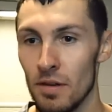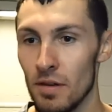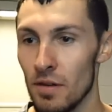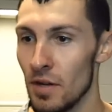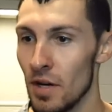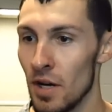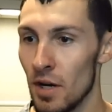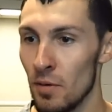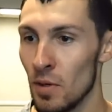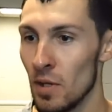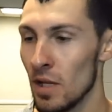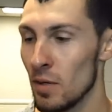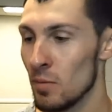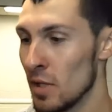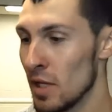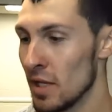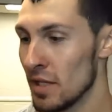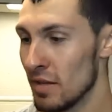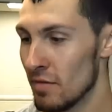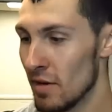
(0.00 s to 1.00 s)
you know,
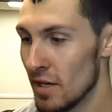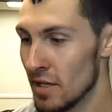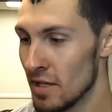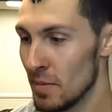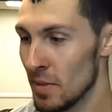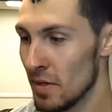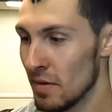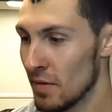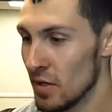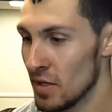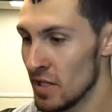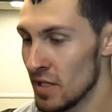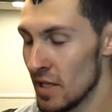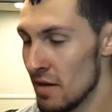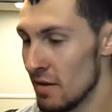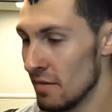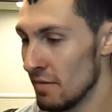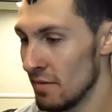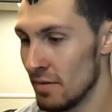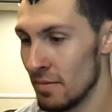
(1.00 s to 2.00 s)
we'll let the rest speak for
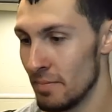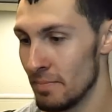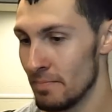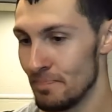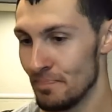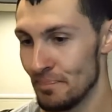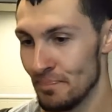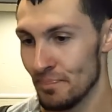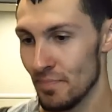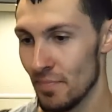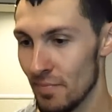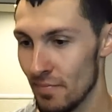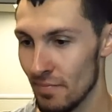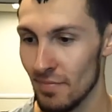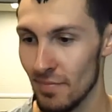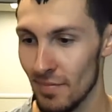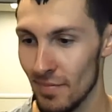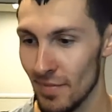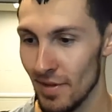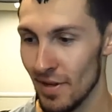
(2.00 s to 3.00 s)
itself, and
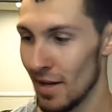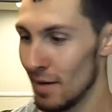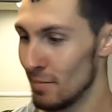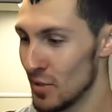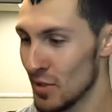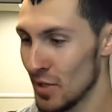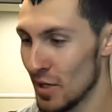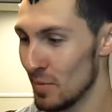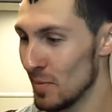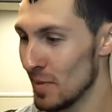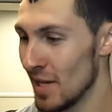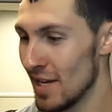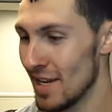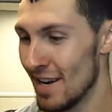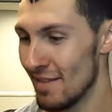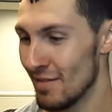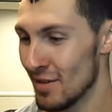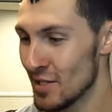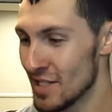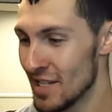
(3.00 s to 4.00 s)
I'm just going to play
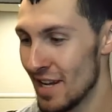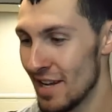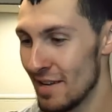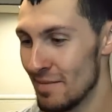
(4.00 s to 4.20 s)
and have a good